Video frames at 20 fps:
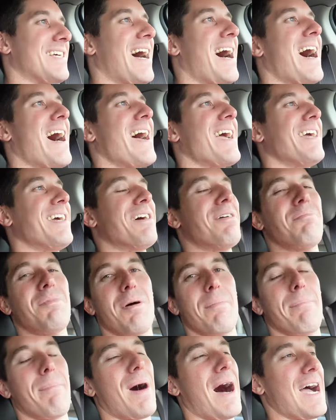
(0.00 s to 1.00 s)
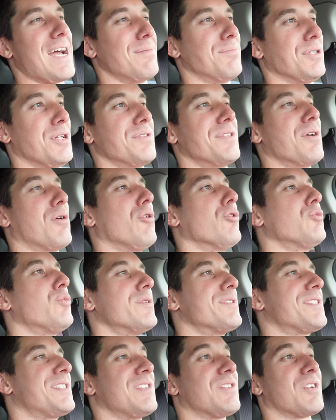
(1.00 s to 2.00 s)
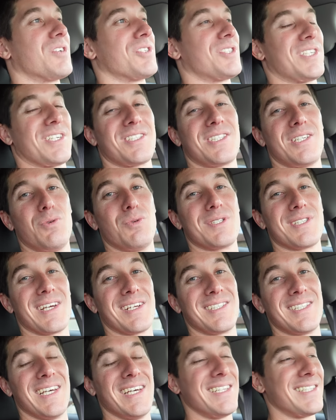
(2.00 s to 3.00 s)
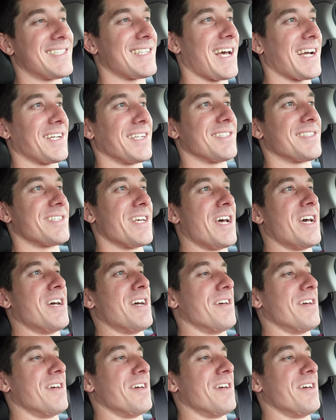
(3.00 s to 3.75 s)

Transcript: I am mind blown. The old one zero to 60, was like 10 seconds.